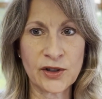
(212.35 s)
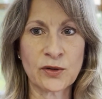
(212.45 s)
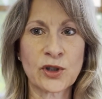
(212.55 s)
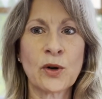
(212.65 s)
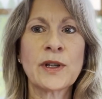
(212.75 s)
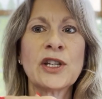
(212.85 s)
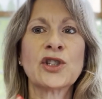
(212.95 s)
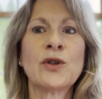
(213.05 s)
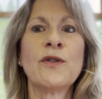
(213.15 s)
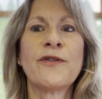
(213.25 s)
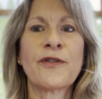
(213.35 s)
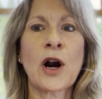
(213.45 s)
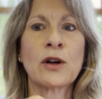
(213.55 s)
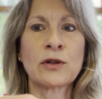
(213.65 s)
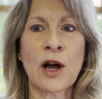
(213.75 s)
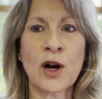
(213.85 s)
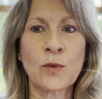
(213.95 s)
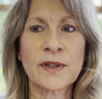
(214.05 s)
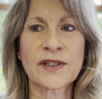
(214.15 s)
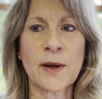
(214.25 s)
So don't get too far
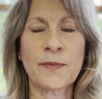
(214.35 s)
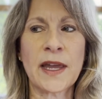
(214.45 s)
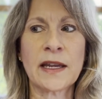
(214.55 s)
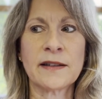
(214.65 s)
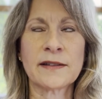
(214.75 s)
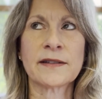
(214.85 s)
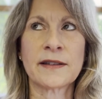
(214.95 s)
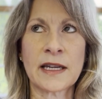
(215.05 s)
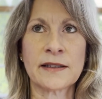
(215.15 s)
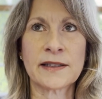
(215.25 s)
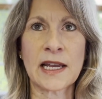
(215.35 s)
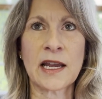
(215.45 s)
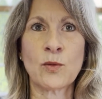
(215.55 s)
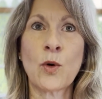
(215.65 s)
along with something and then say,